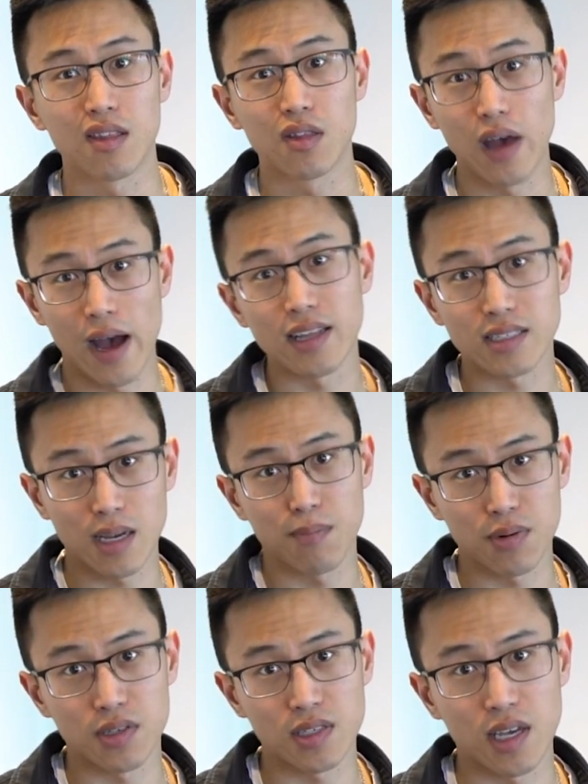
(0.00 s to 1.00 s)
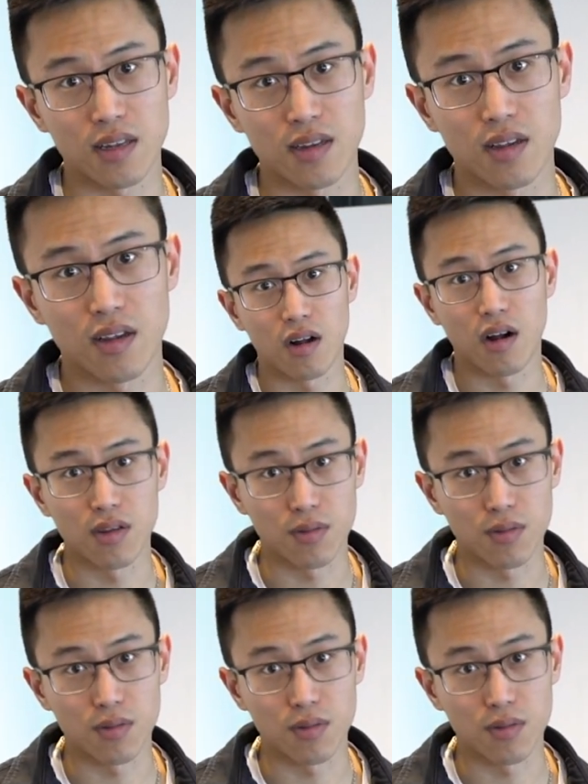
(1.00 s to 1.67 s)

that 10% are